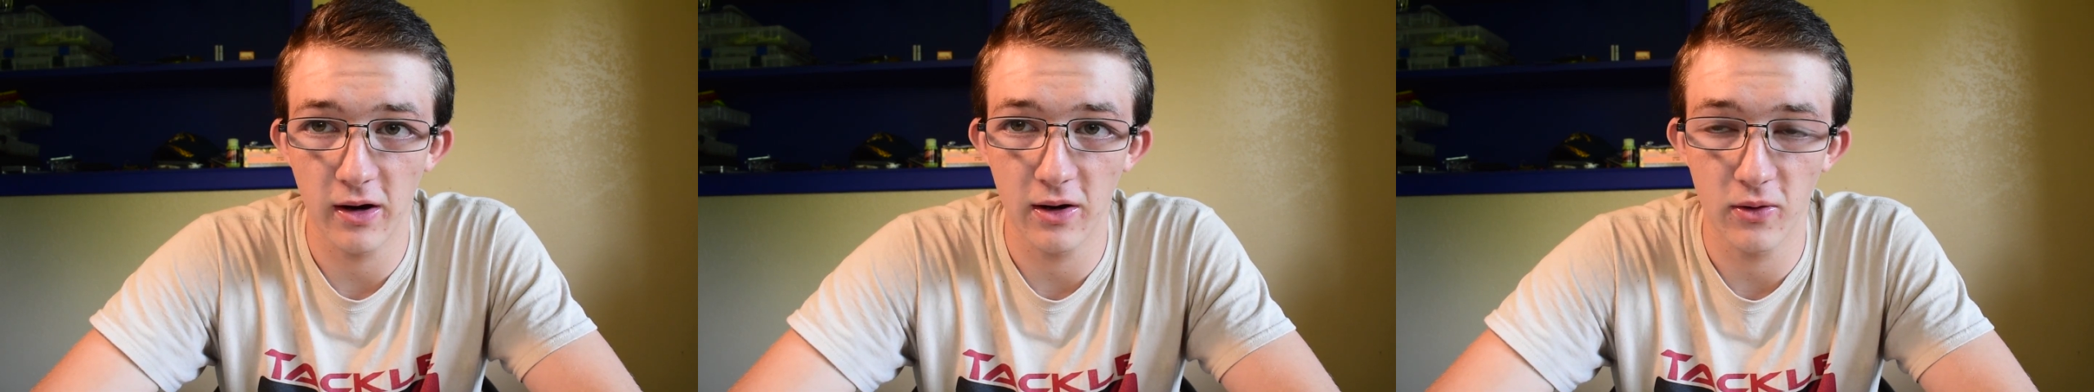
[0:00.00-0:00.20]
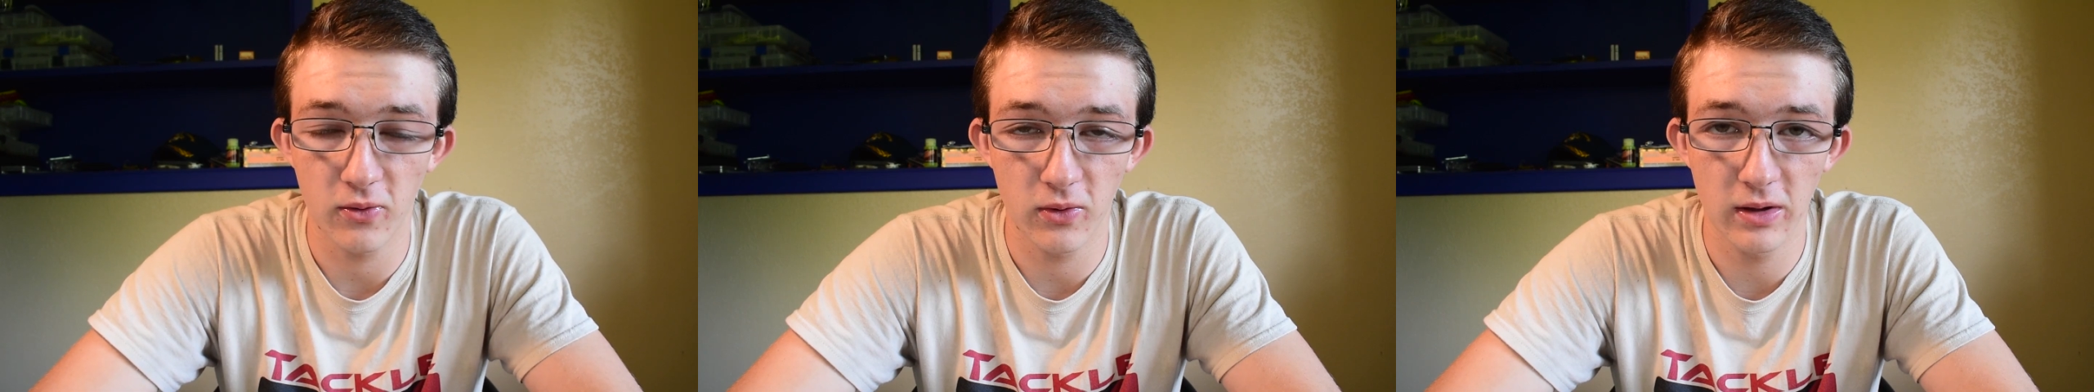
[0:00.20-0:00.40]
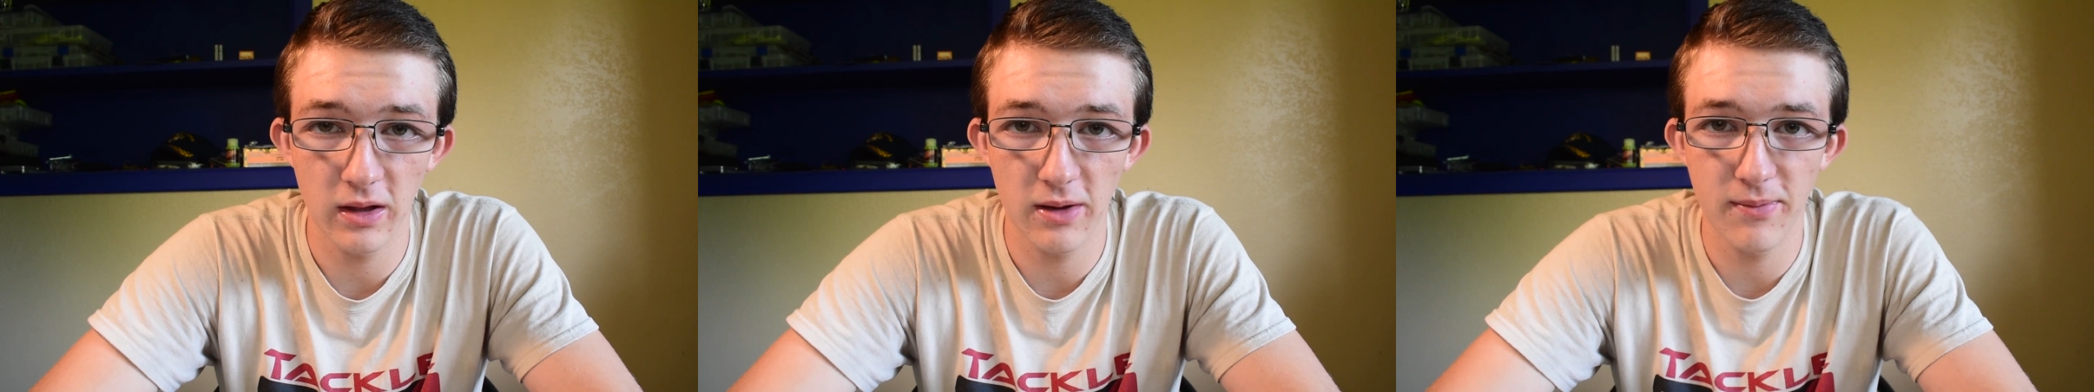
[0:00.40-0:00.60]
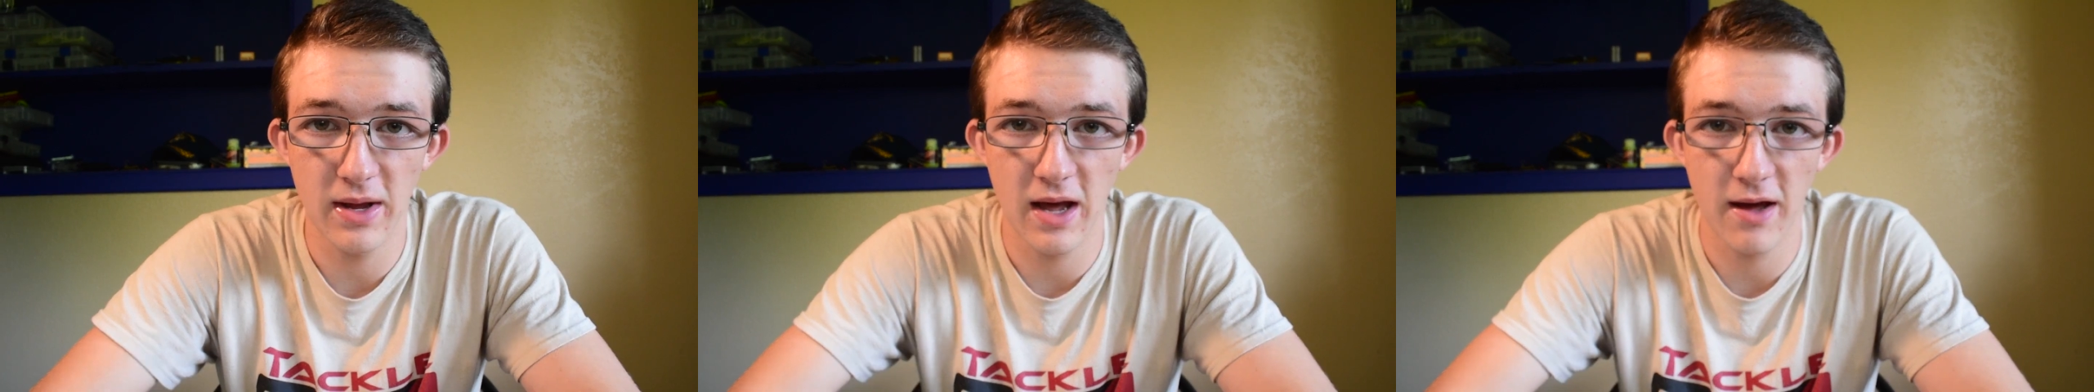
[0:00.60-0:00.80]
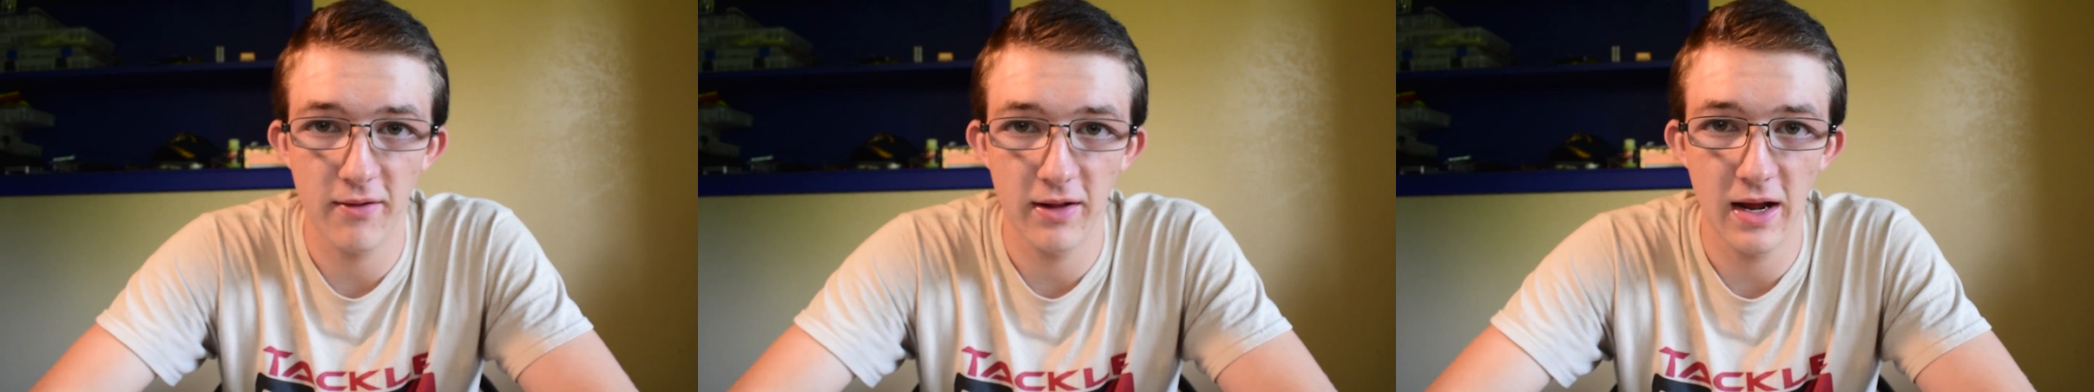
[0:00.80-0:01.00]
going to really be
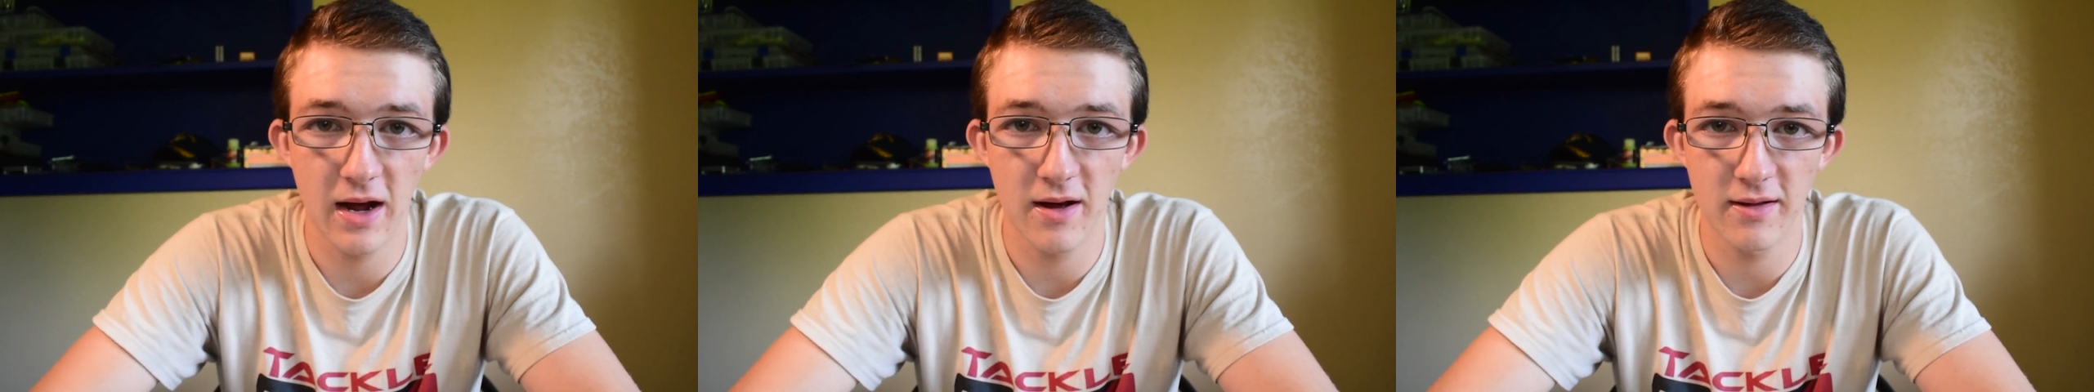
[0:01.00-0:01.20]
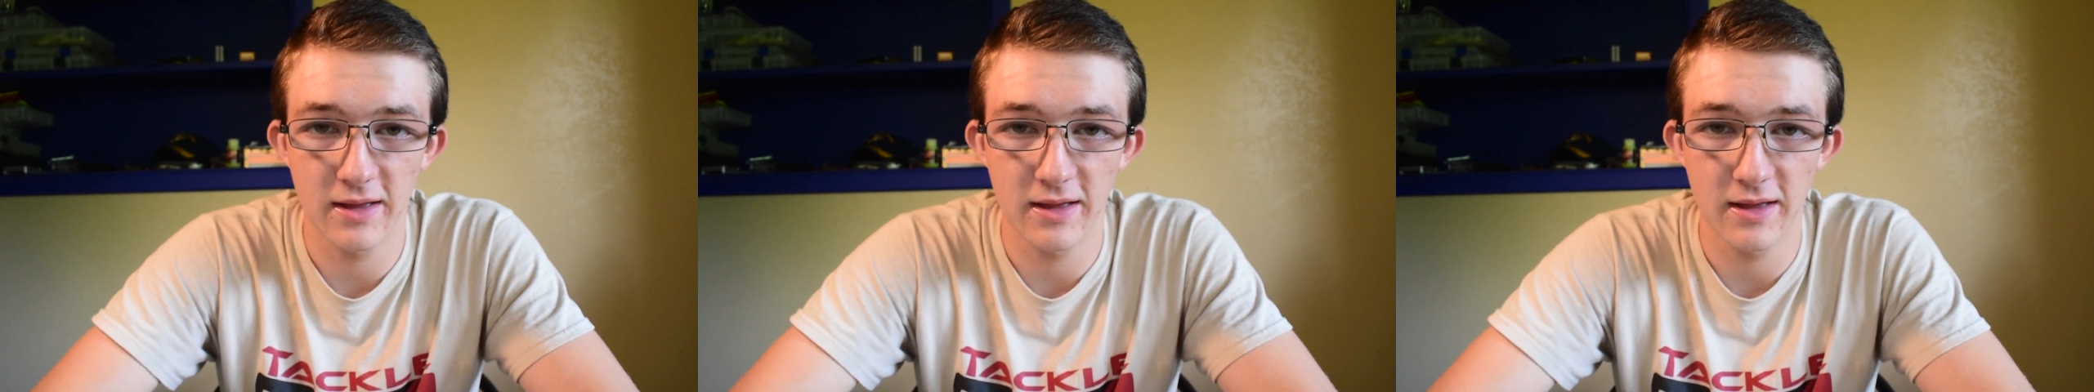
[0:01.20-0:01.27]
heavily out,